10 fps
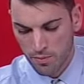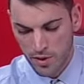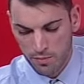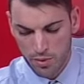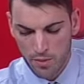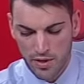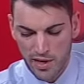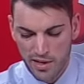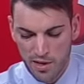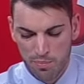He'll probably
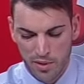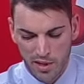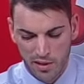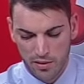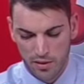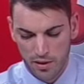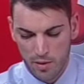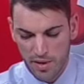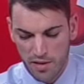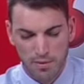end up being a better